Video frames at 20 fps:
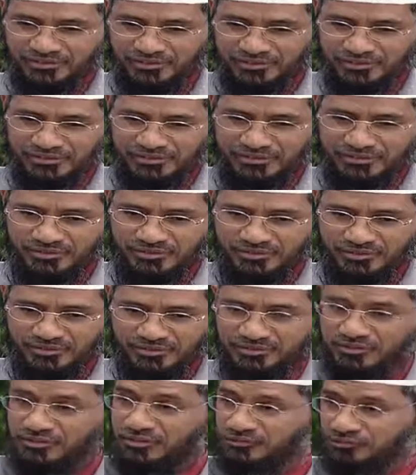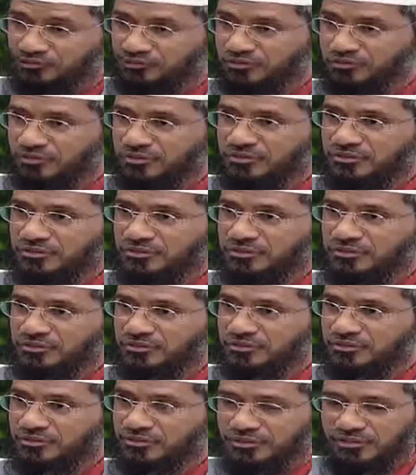in the sujood,
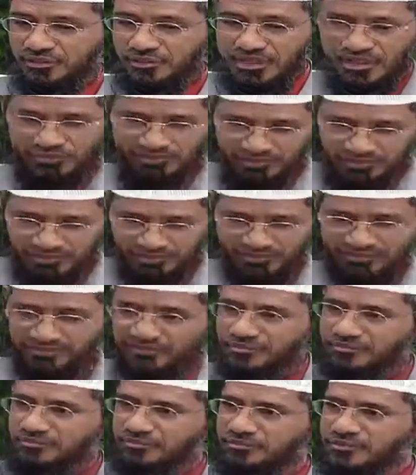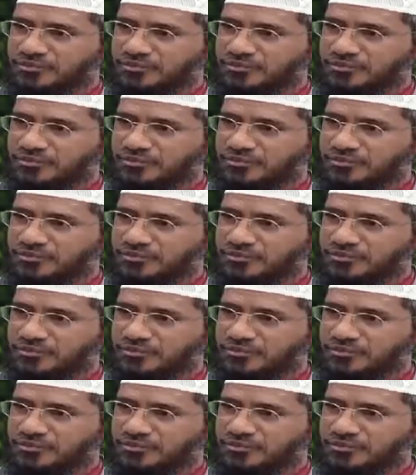I went after him.